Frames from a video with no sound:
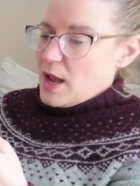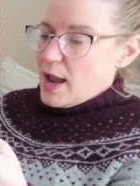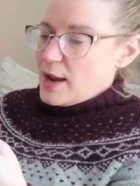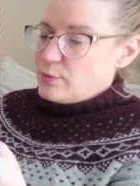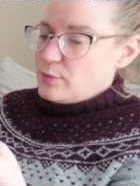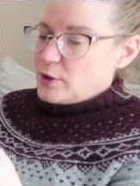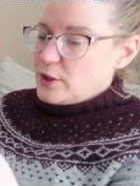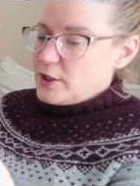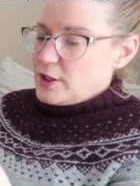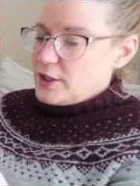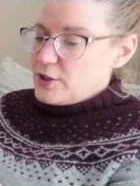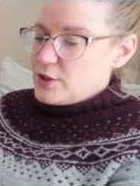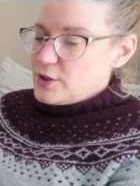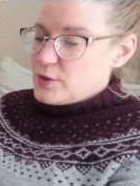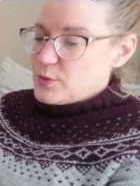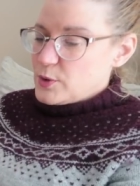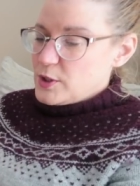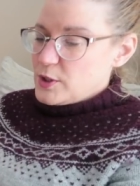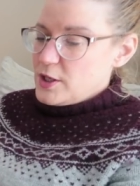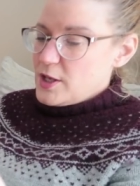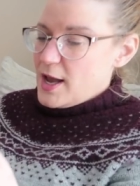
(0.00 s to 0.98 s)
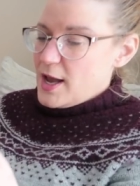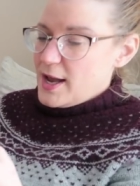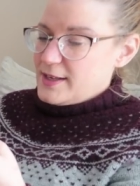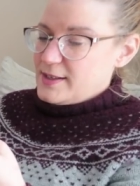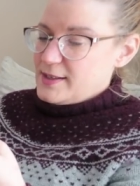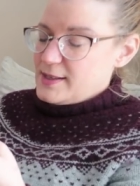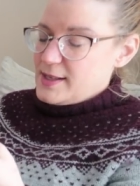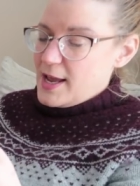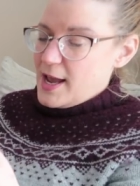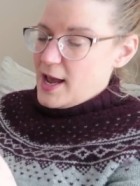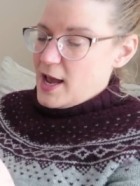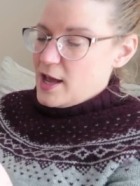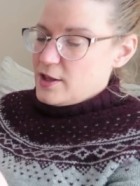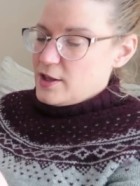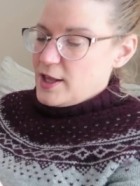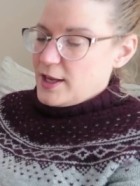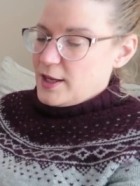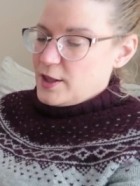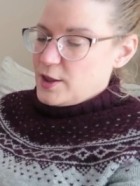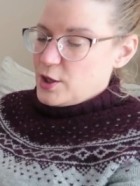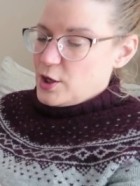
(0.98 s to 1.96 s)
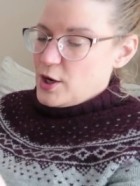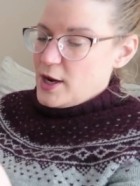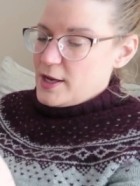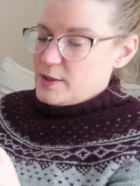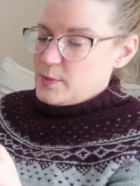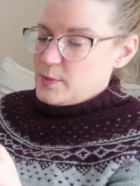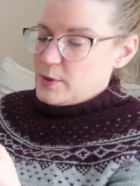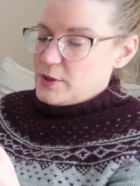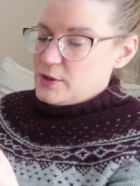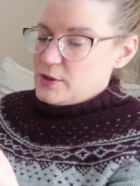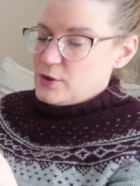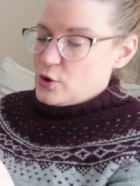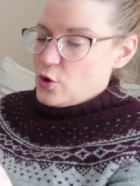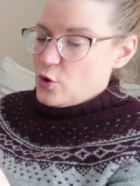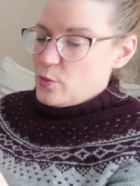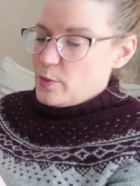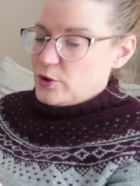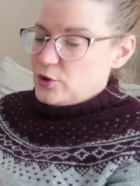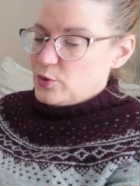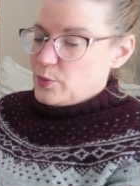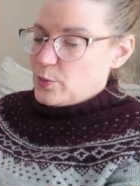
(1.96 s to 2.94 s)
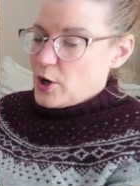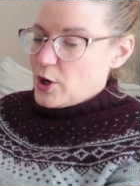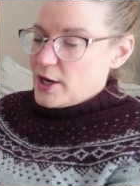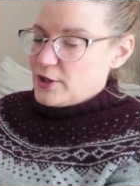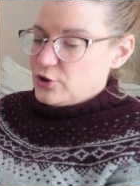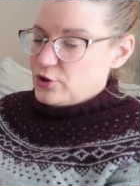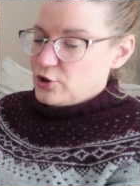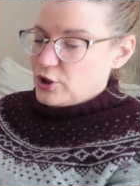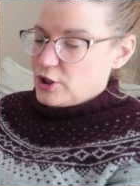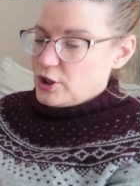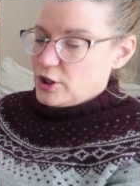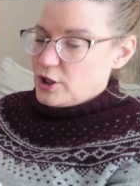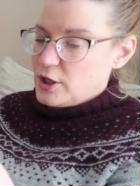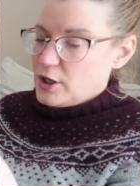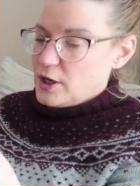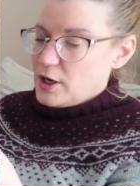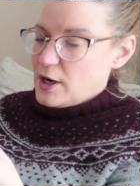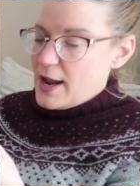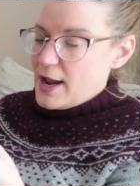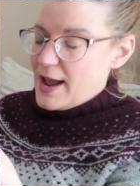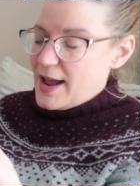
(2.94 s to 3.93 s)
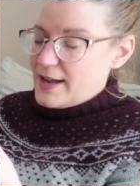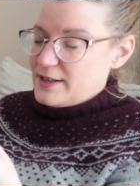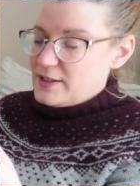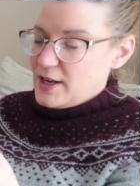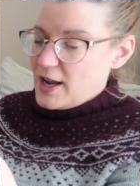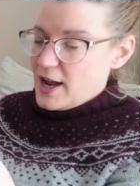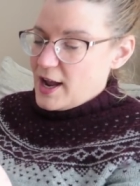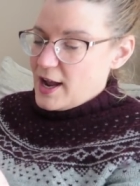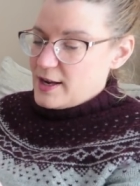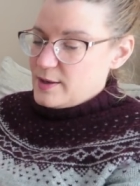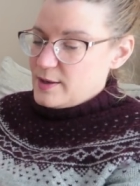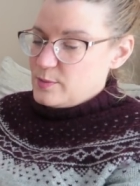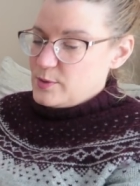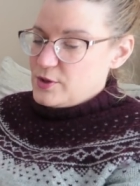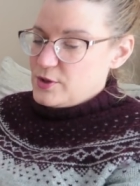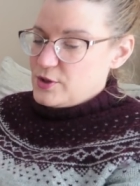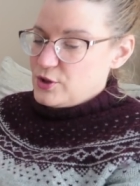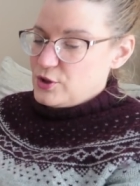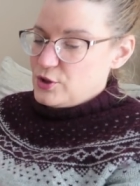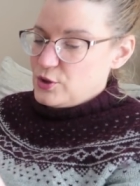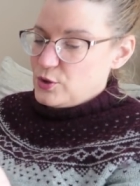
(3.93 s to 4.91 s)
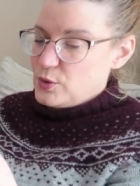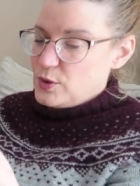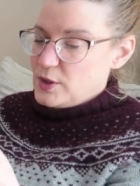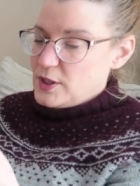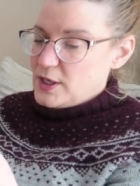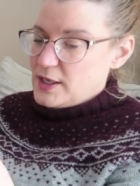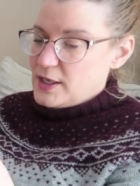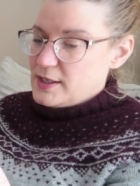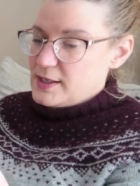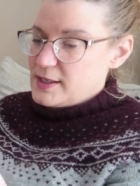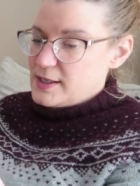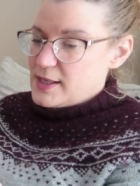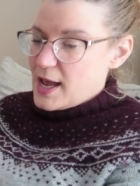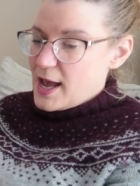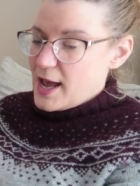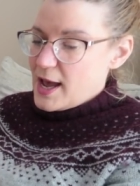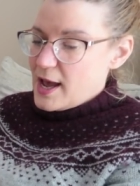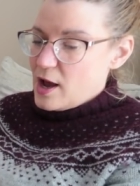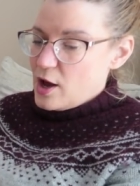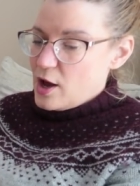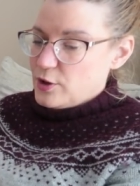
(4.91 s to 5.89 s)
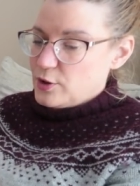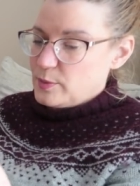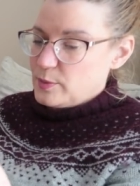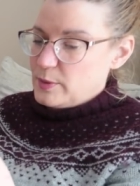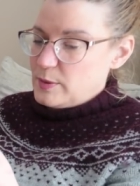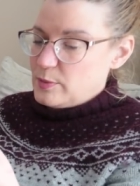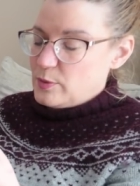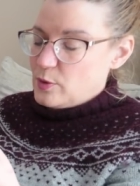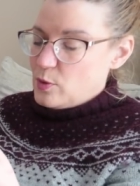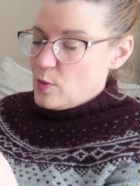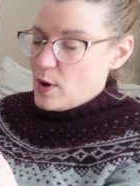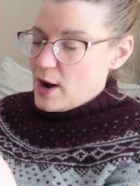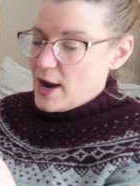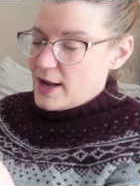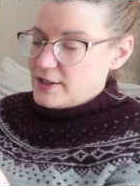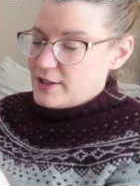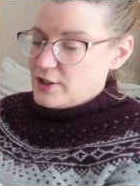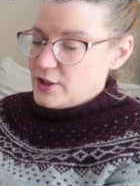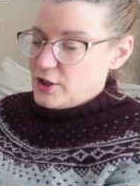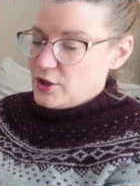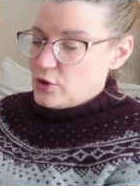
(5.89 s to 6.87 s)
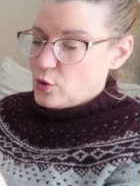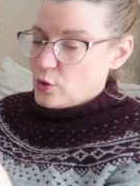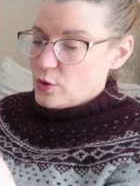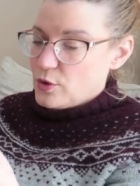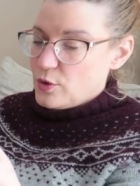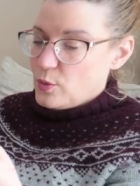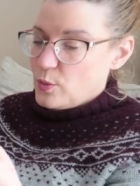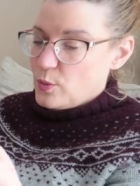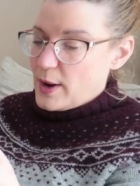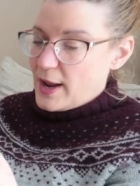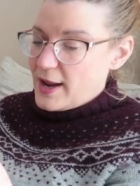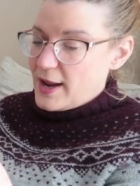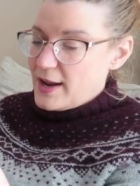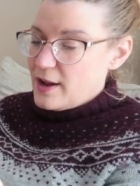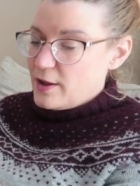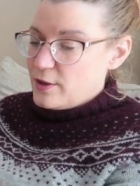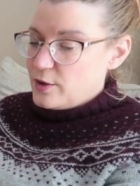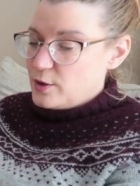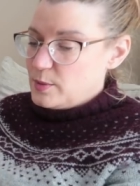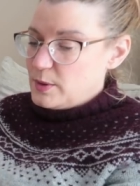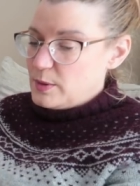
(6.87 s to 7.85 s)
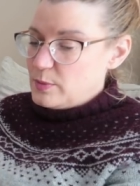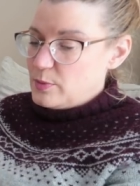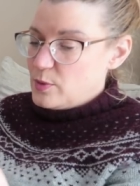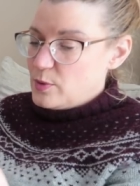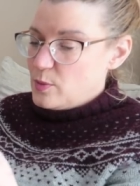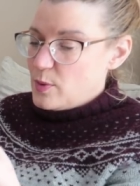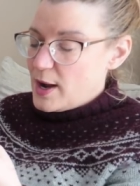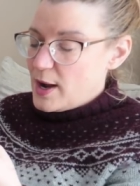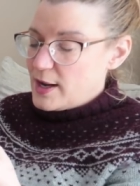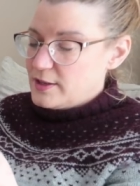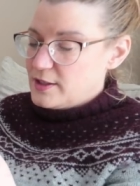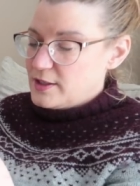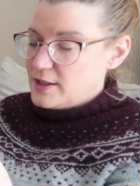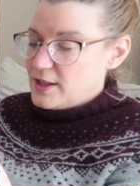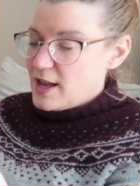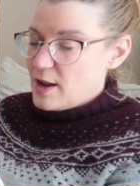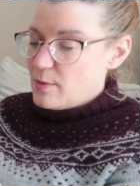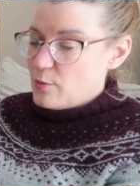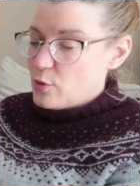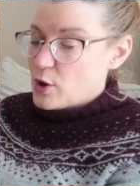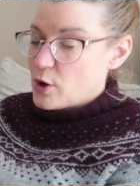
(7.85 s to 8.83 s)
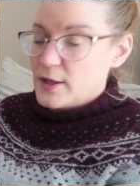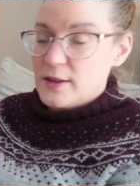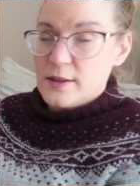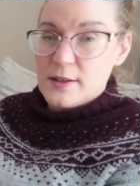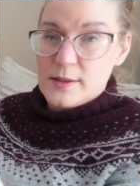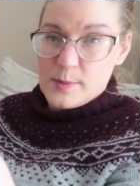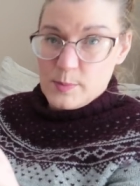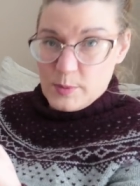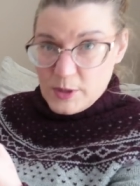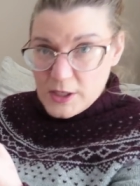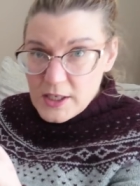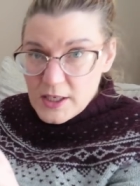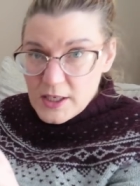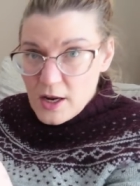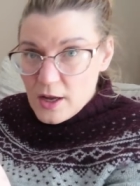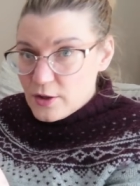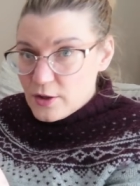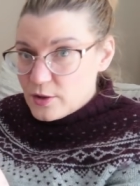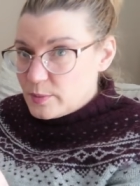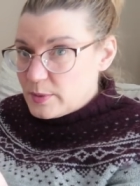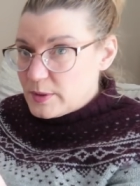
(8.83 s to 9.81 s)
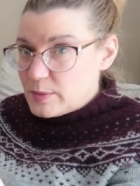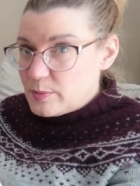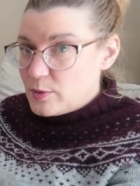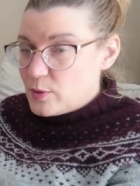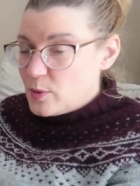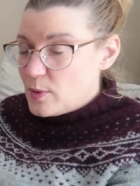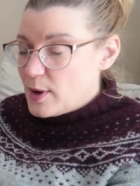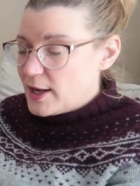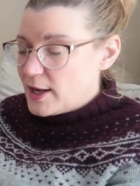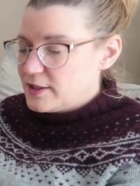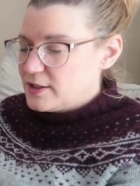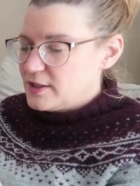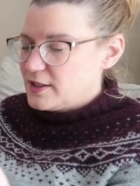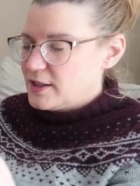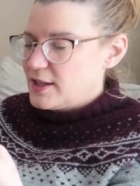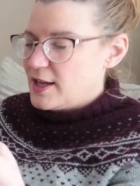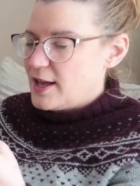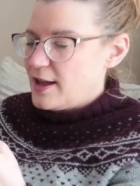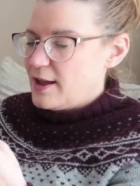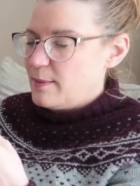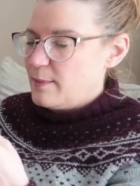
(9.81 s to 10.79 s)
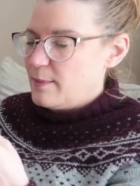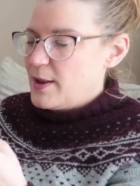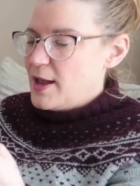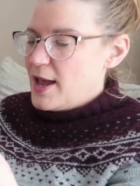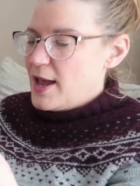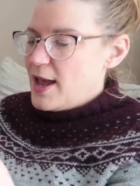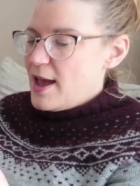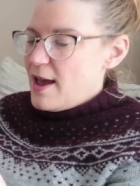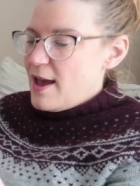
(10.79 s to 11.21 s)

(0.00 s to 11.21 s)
I really just realized that like there has been so much pressure at times to do things that other people wanted, or the way other people wanted them, or at the speed other people wanted them.